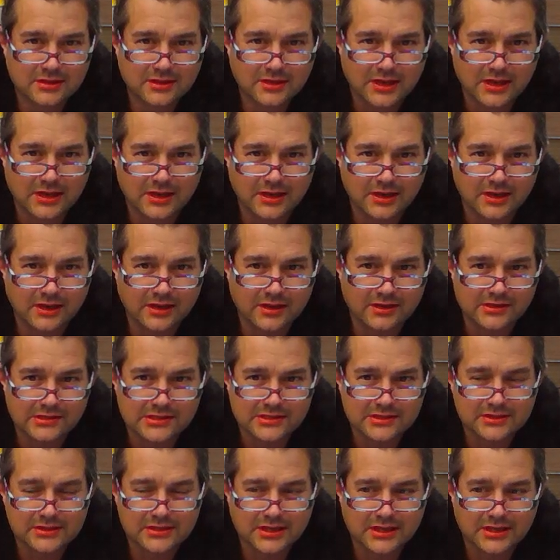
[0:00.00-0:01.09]

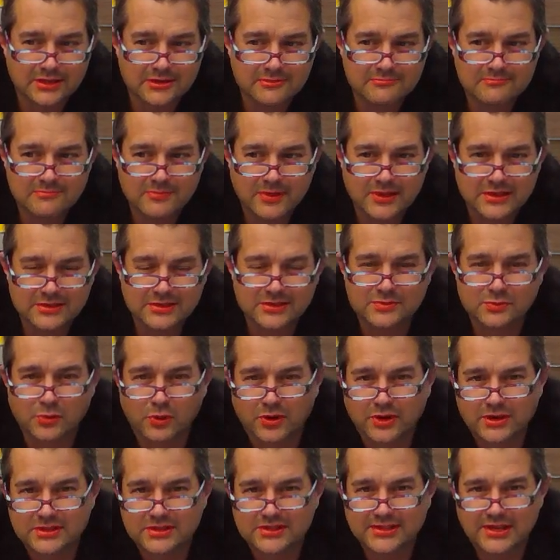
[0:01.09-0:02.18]
and this is
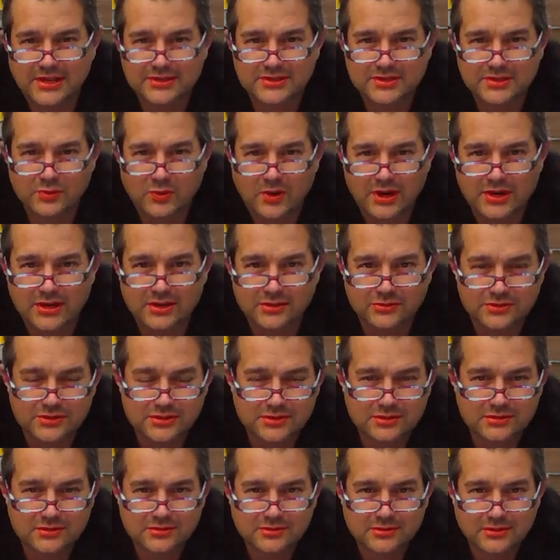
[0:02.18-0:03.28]
Morgan's Tasty Wine Notes.